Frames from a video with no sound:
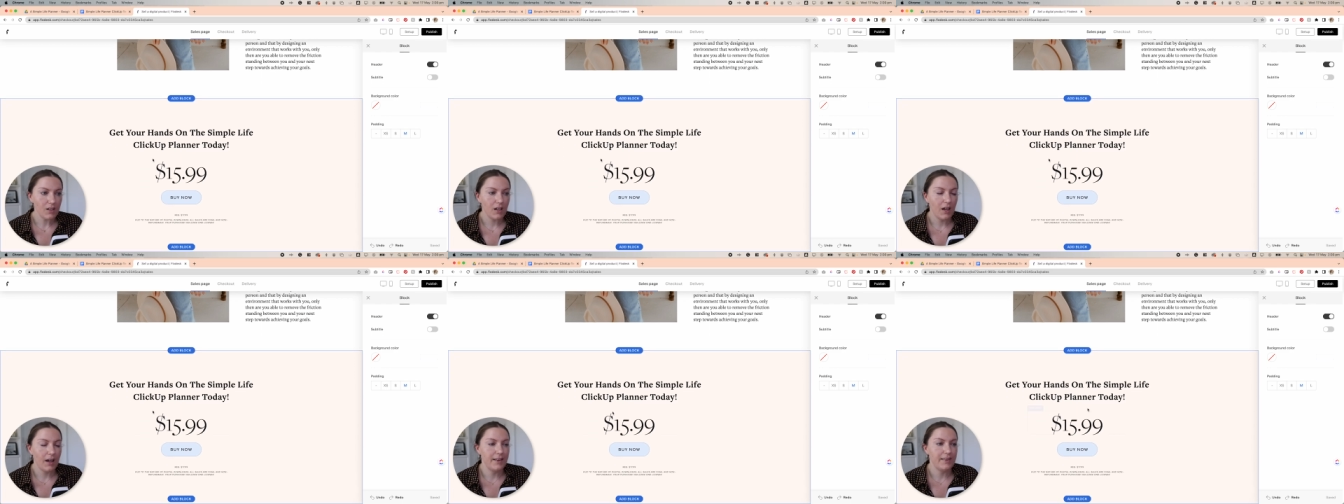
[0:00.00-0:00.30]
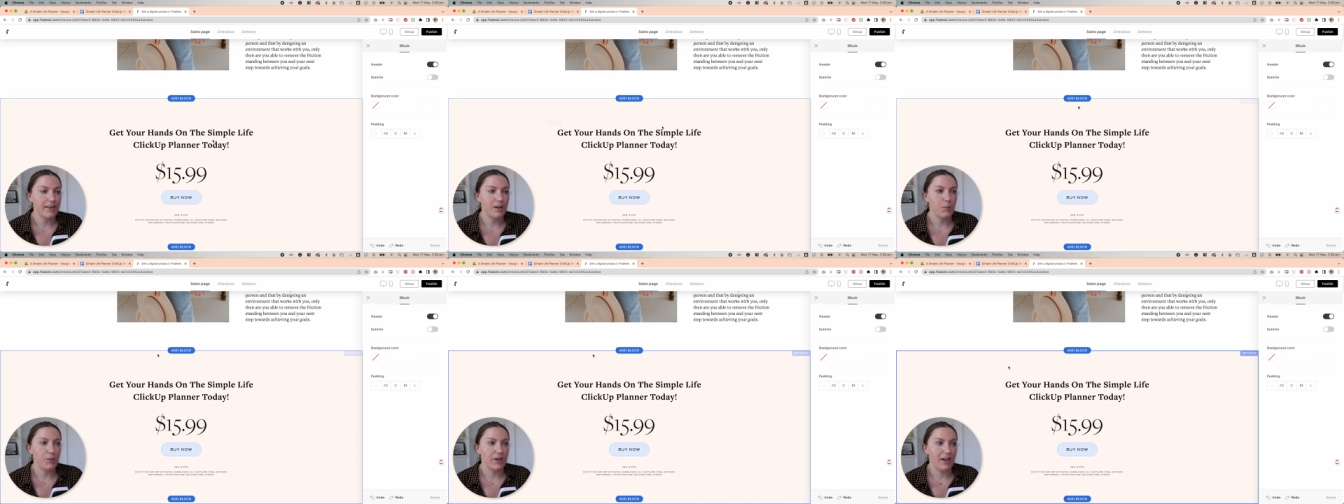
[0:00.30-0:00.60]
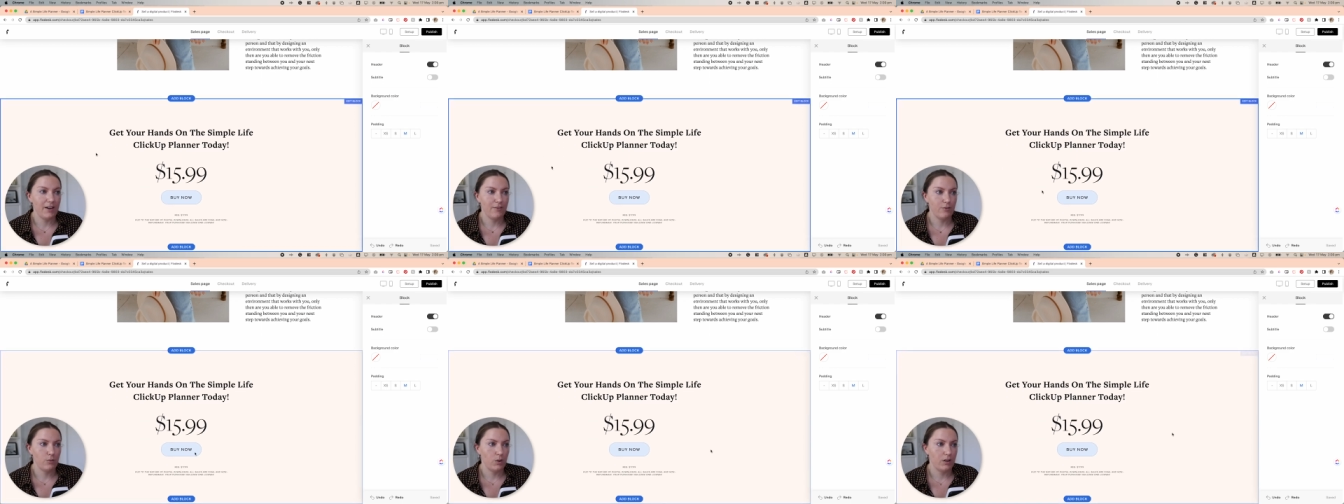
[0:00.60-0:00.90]
And then we
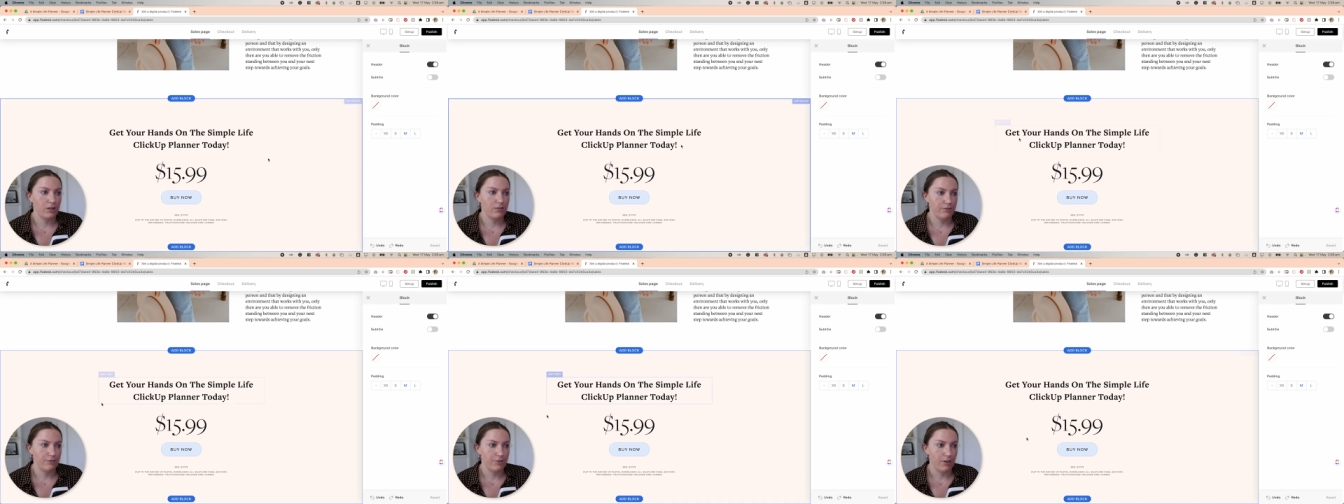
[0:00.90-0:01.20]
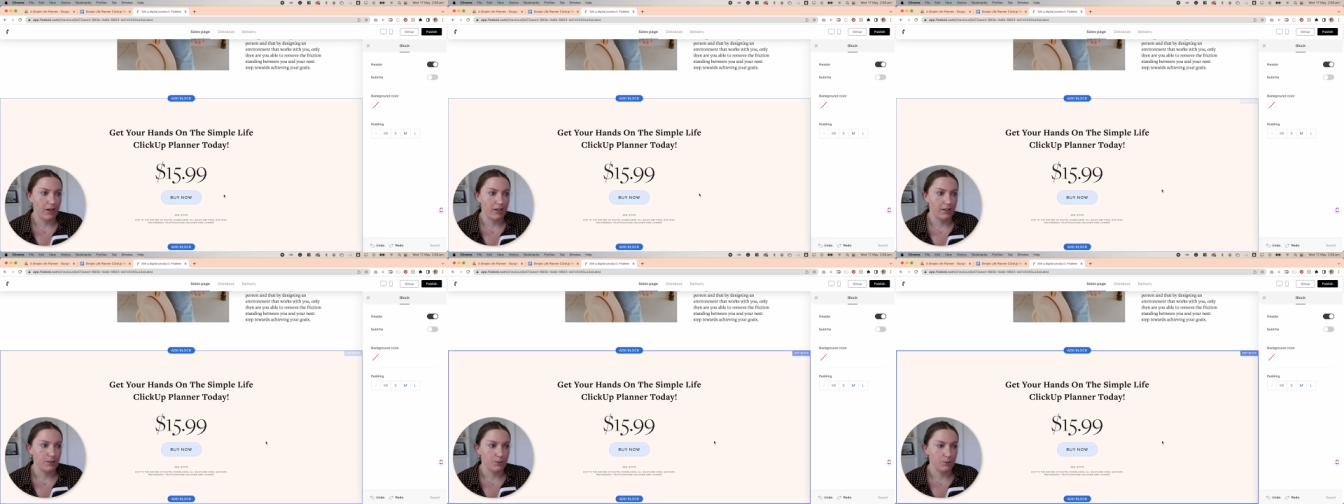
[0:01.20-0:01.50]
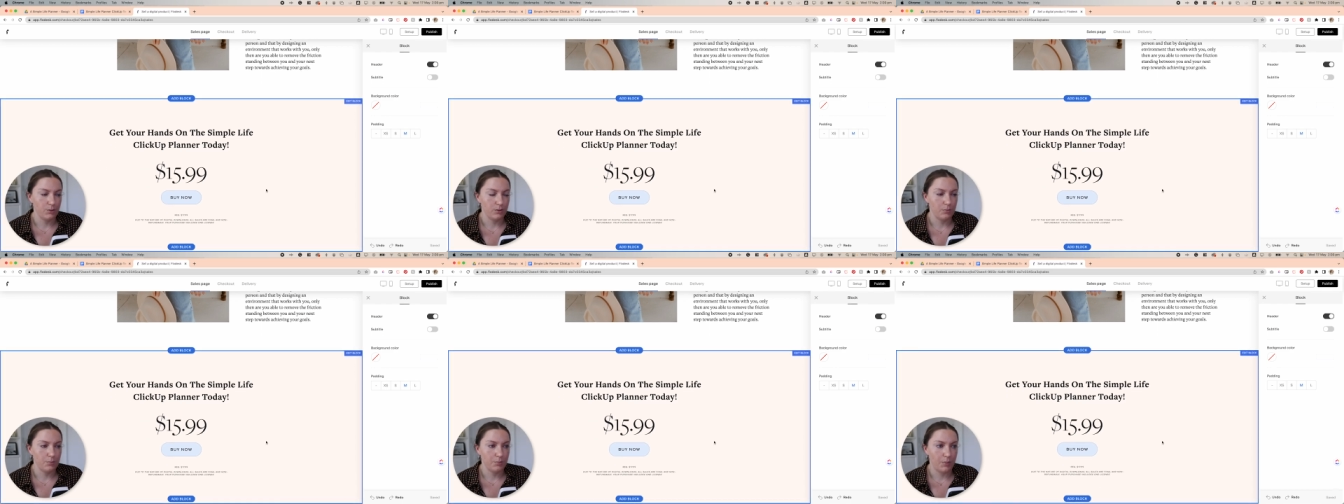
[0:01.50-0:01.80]
have one
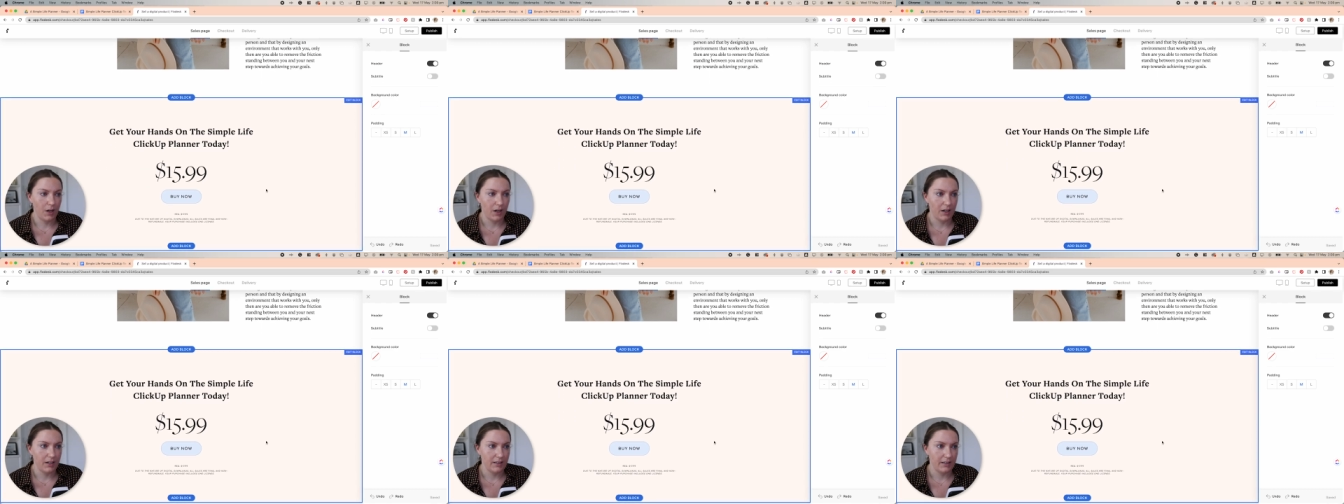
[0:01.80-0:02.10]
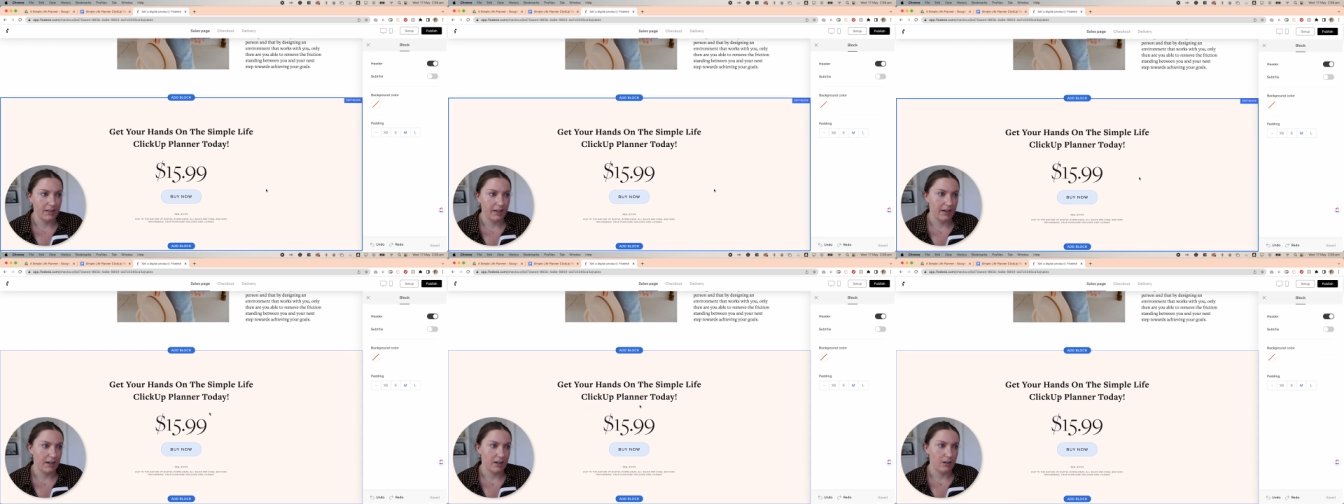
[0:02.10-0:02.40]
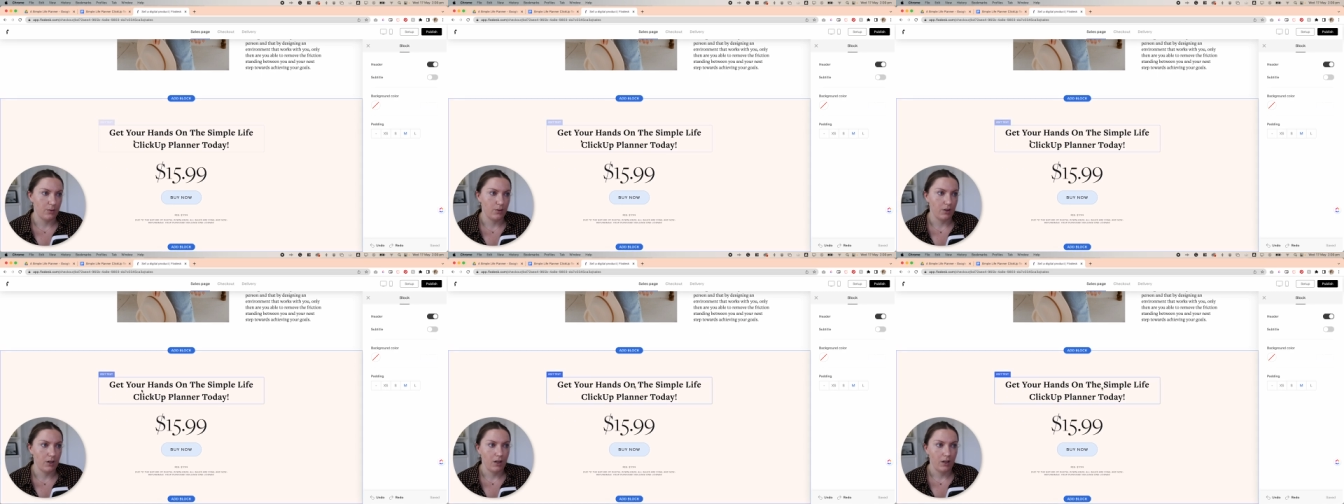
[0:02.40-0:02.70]
final buy
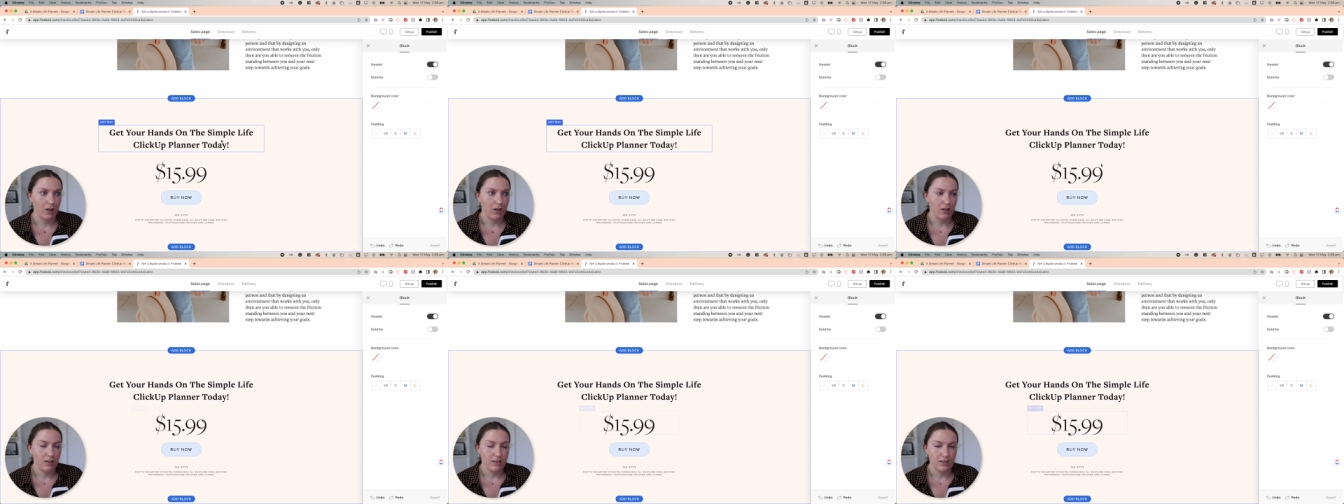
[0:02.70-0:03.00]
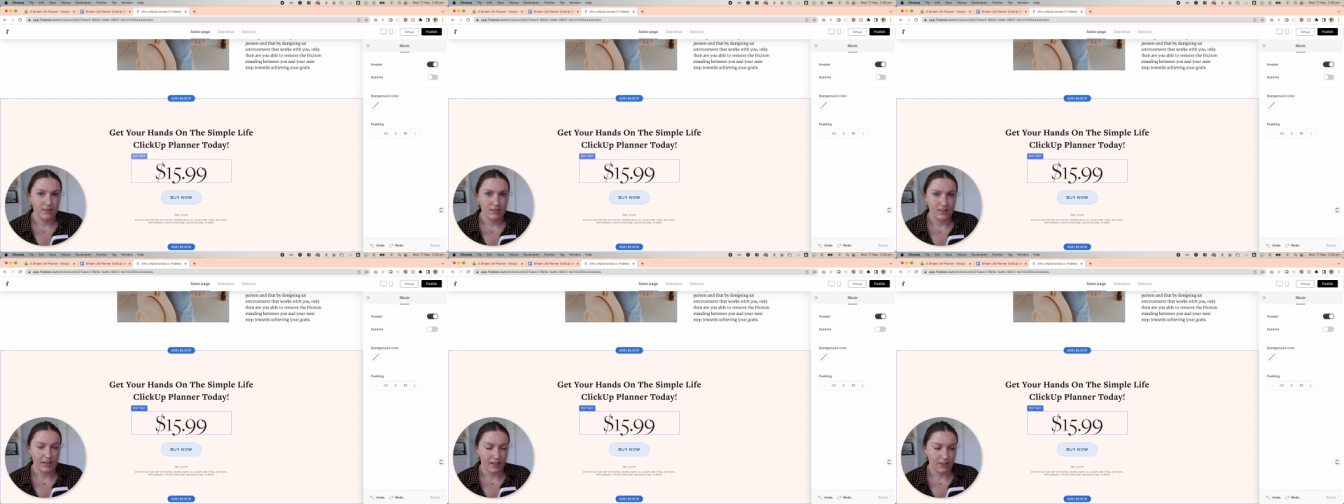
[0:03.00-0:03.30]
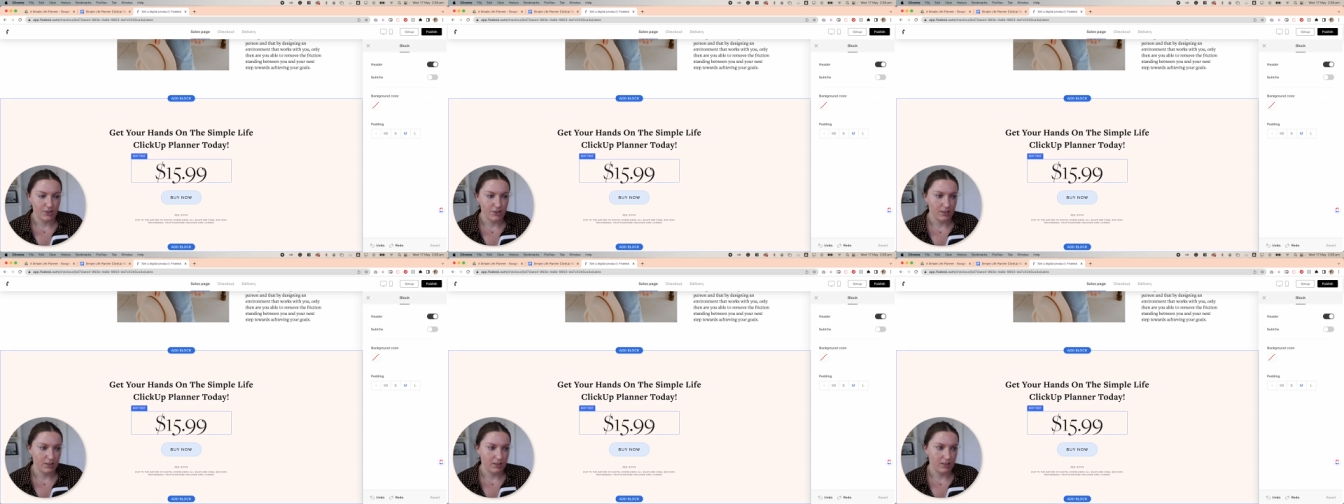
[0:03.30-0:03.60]
now
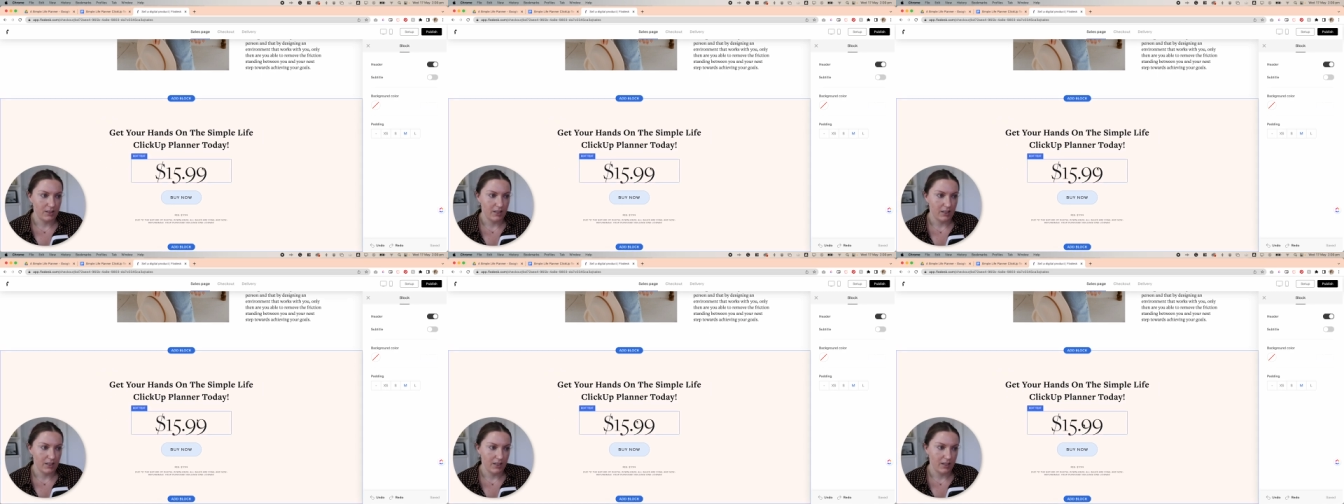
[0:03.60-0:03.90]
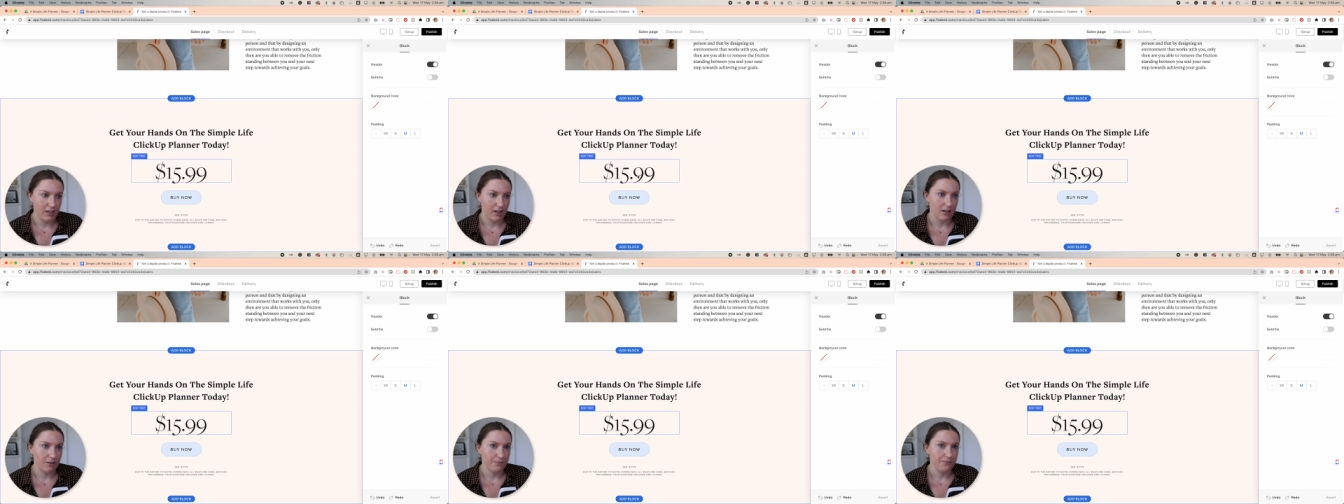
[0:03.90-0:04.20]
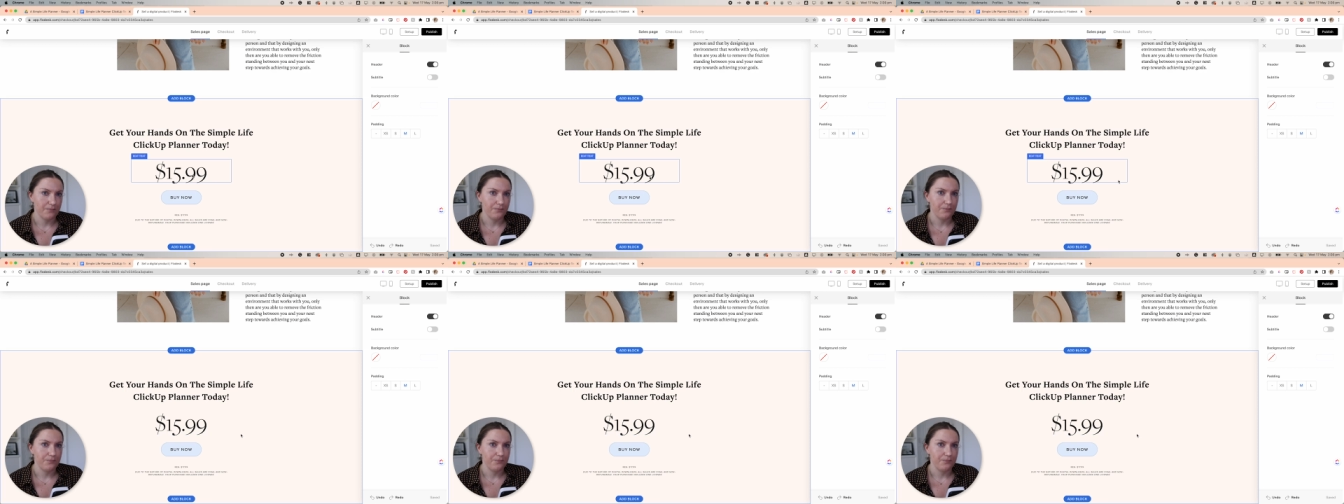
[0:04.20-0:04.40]
section here.